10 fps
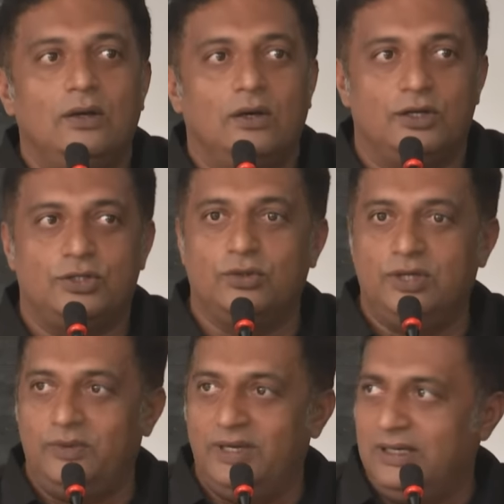or a
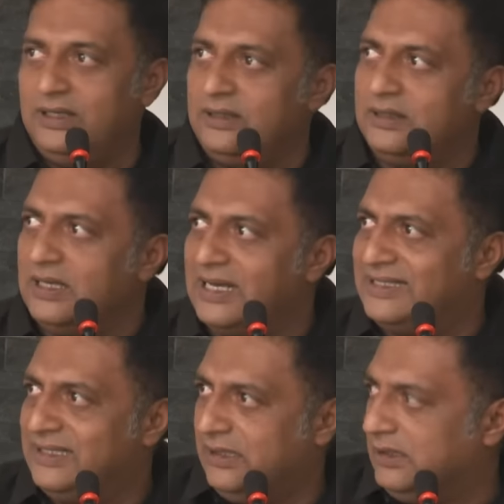story where in
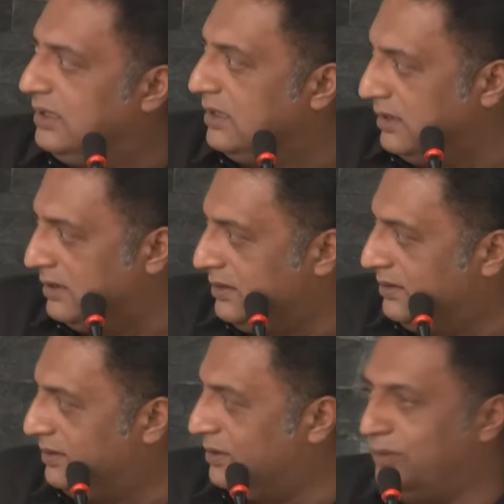Asilghar,
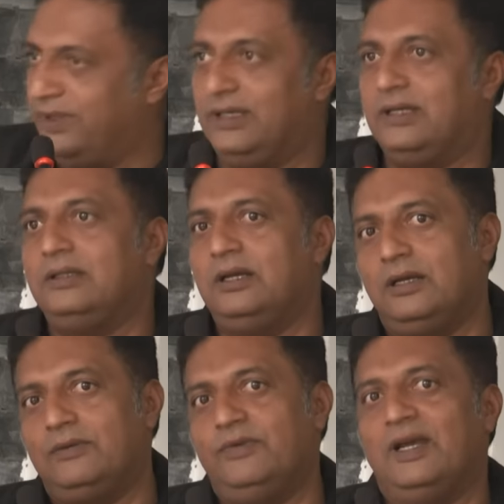or where
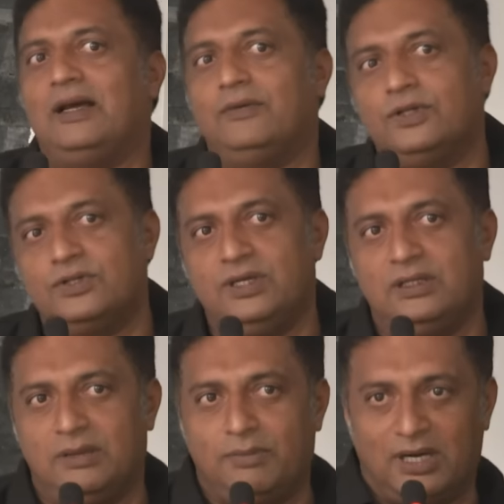there we have all this thing,
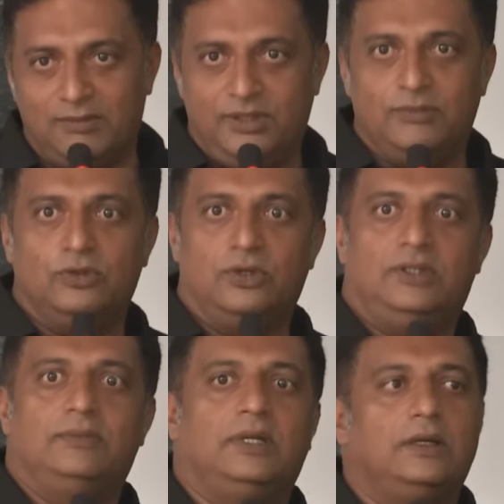then Brahmi
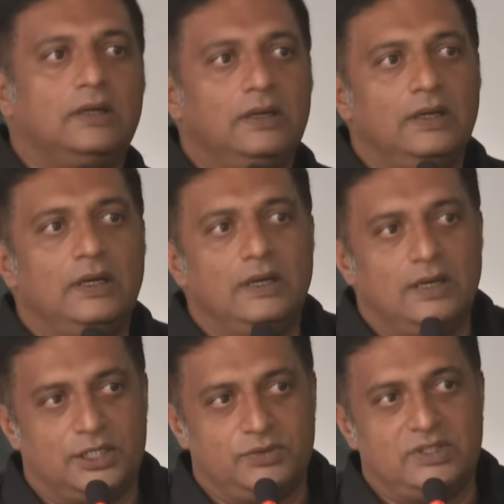Mahortam, that
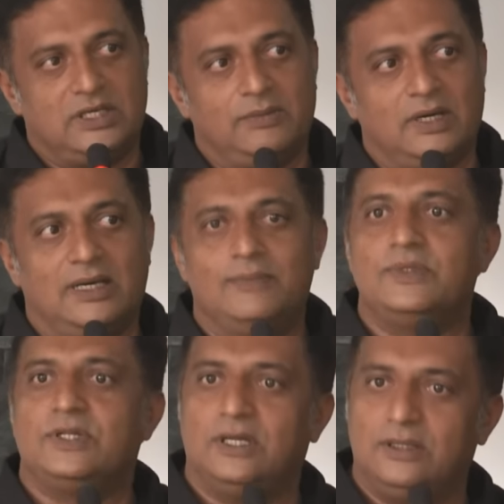Ashwatthama
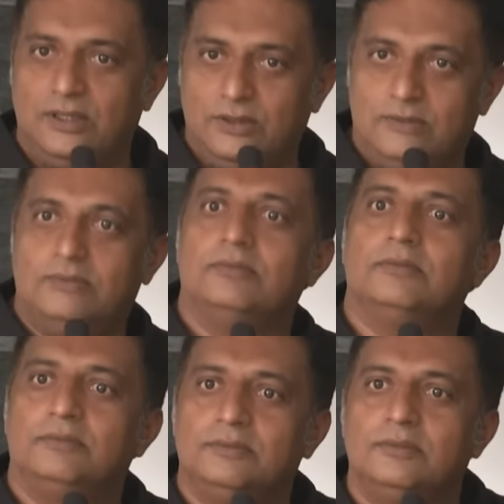comes and, you know,
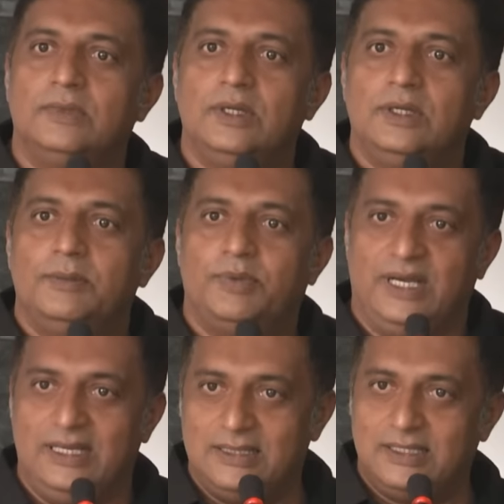
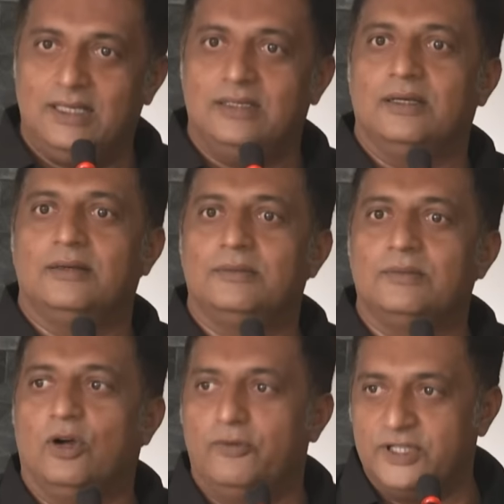prays and
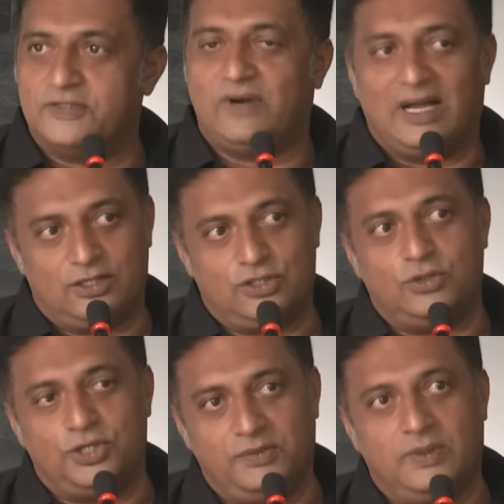offers flowers
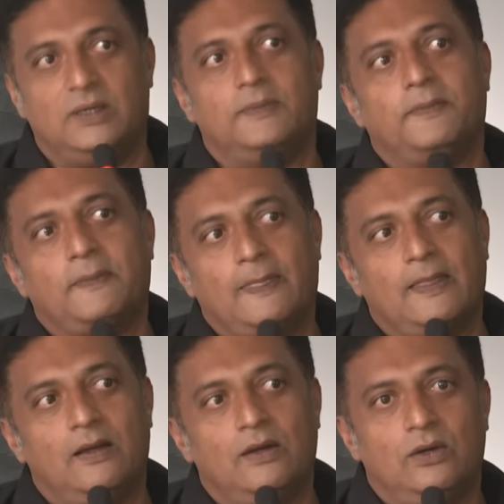to Shiva.
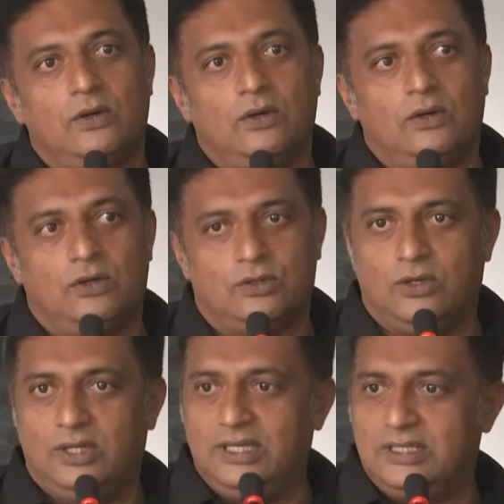Or
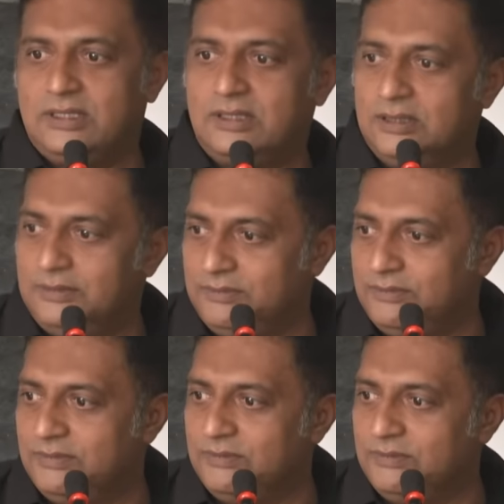all these um,